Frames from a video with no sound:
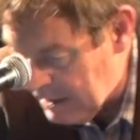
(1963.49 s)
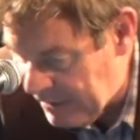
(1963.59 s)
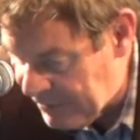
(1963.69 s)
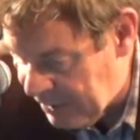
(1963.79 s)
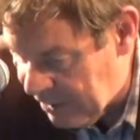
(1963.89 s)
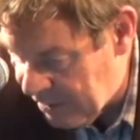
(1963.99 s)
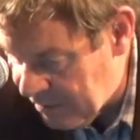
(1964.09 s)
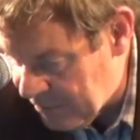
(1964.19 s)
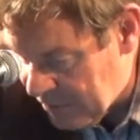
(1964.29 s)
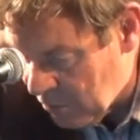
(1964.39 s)
And uh,
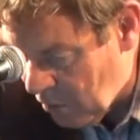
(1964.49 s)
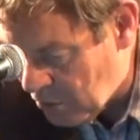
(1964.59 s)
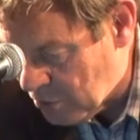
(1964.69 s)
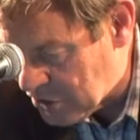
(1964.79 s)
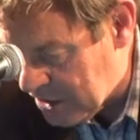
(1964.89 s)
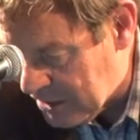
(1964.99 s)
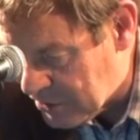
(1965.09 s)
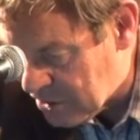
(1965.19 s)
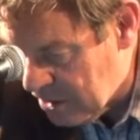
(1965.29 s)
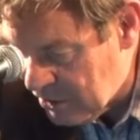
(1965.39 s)
what you see
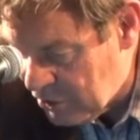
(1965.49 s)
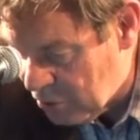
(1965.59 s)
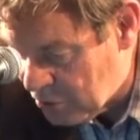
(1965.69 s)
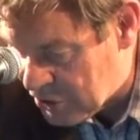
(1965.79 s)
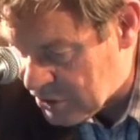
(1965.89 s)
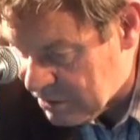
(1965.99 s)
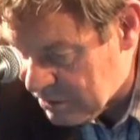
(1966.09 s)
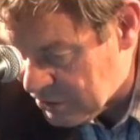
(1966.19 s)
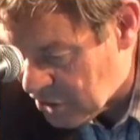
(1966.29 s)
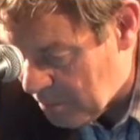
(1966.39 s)
is huge
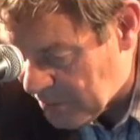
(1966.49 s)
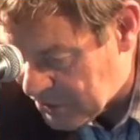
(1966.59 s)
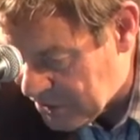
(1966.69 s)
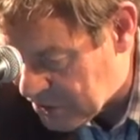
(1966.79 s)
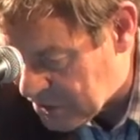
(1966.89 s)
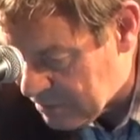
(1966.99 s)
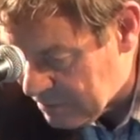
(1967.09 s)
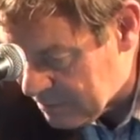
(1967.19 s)
surpluses.